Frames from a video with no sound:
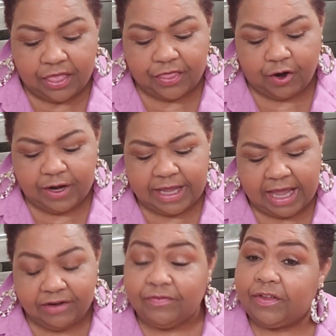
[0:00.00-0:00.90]

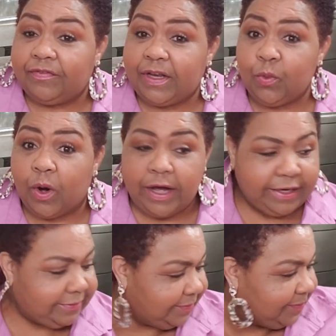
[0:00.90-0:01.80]
$38.51
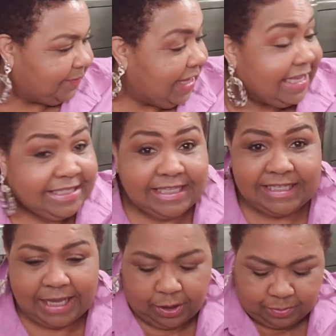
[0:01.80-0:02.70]
is the
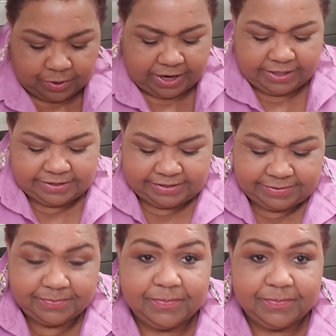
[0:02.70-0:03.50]
sale price.